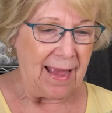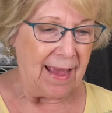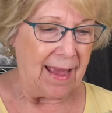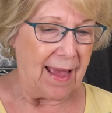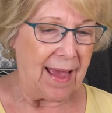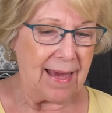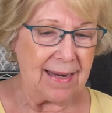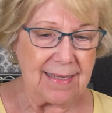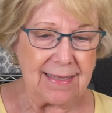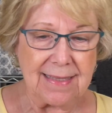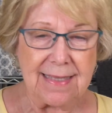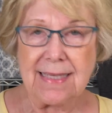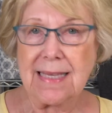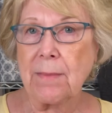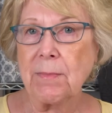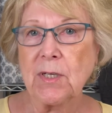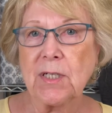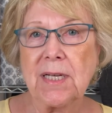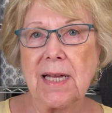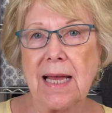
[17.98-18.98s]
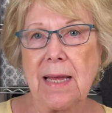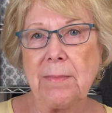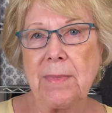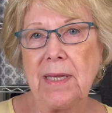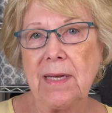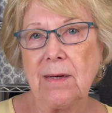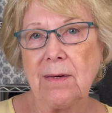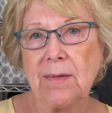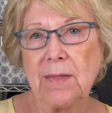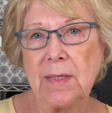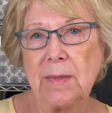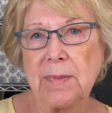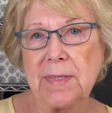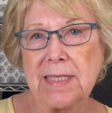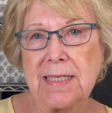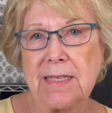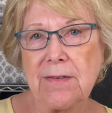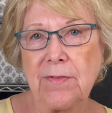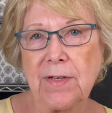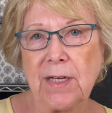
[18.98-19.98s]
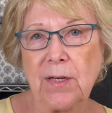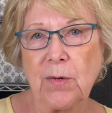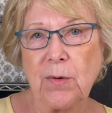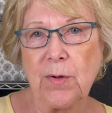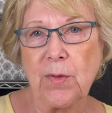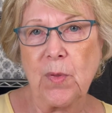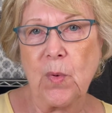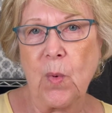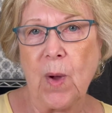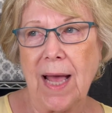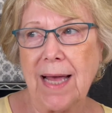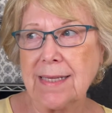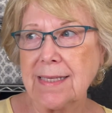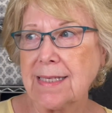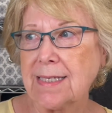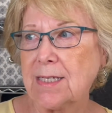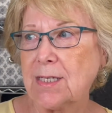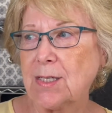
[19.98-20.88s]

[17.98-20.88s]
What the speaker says: And it's summertime here in the Pacific Northwest,